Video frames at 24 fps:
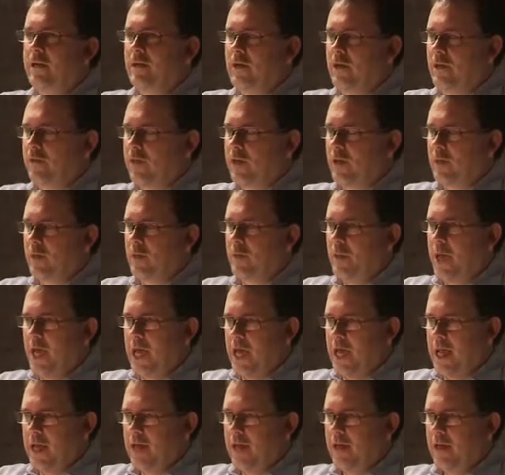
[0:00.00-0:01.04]
you're ever going to
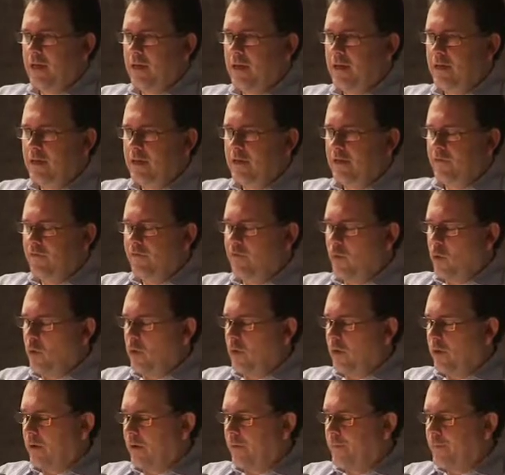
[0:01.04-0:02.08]
pay
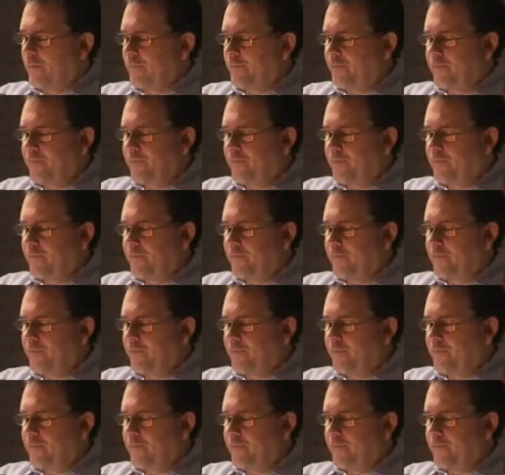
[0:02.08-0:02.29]
for,